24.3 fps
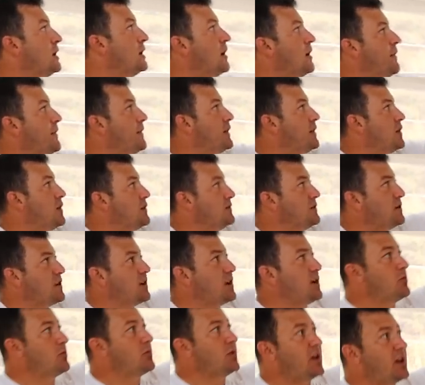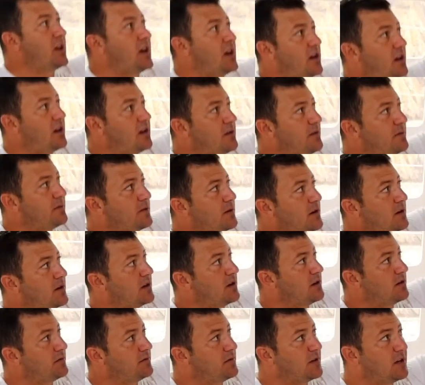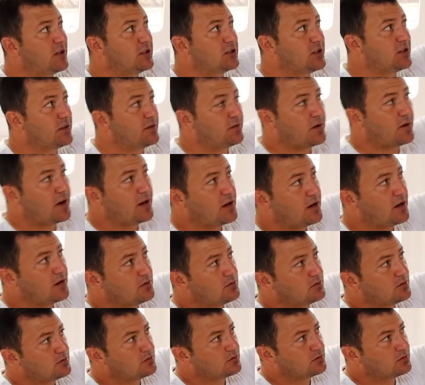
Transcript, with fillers: And then over here we have a VHF radio.